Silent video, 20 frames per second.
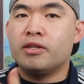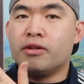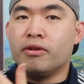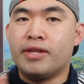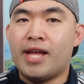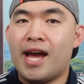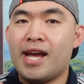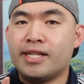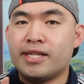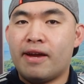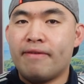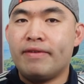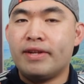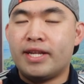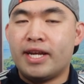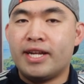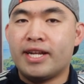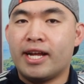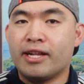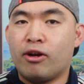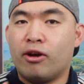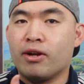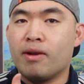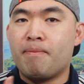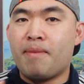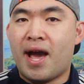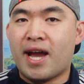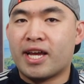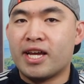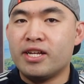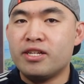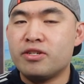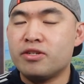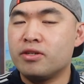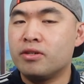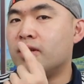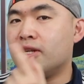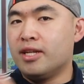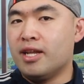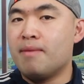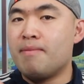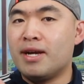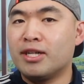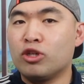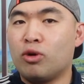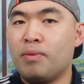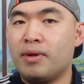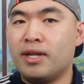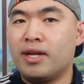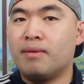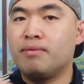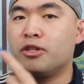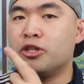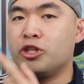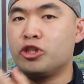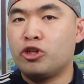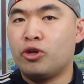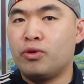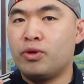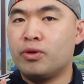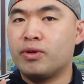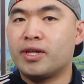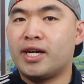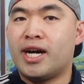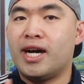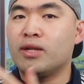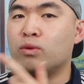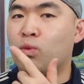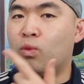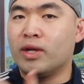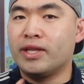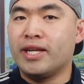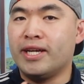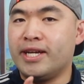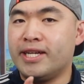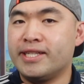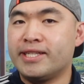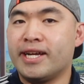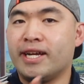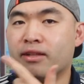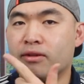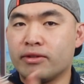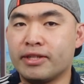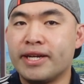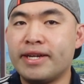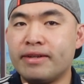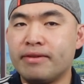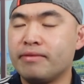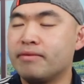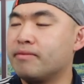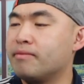So that is everything that's on the package. Let me actually open up to show you guys what the inside looks like.